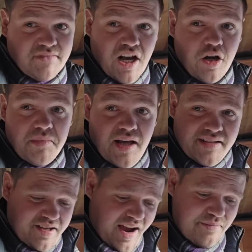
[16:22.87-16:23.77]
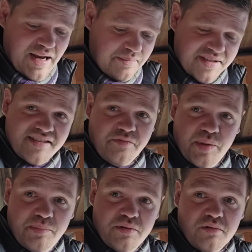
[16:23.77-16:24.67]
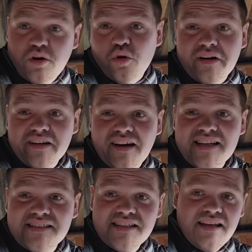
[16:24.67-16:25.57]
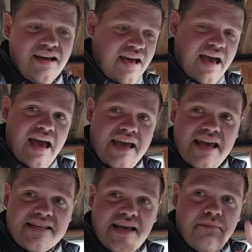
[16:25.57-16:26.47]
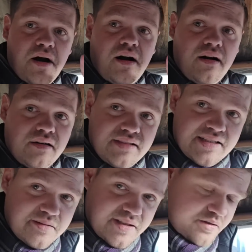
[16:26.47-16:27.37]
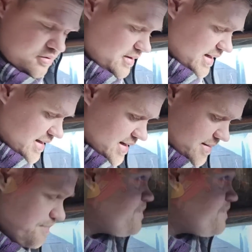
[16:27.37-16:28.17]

I hope like time lapses of people organising. ASMR, that's what they call that, isn't it?